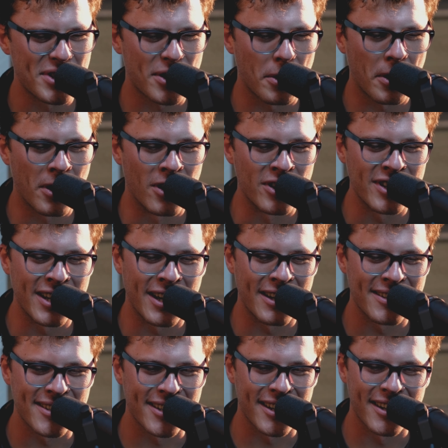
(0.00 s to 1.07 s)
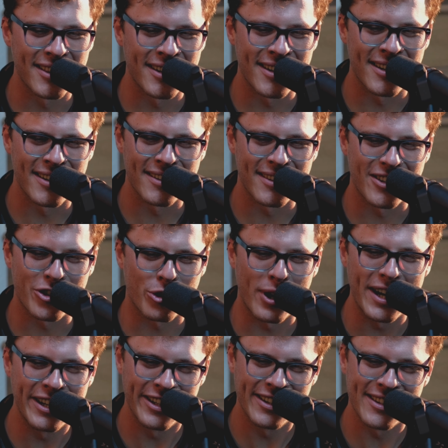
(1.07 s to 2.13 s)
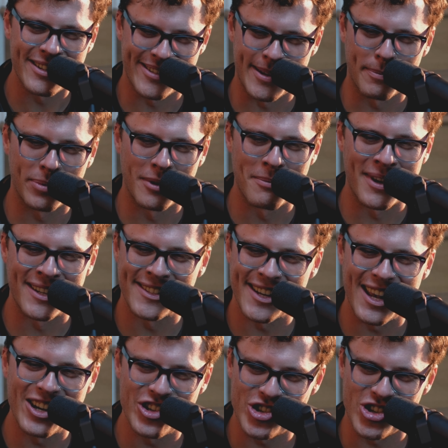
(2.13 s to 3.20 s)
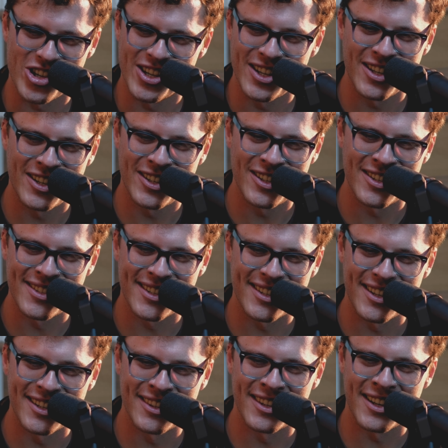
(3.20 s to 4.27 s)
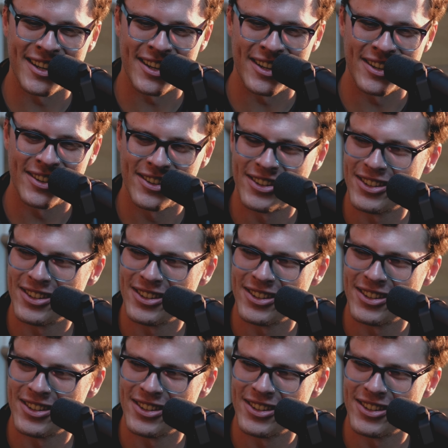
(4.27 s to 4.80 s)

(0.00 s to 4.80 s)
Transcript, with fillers: going on here? Is it in the training, the supplementation? Is it in the...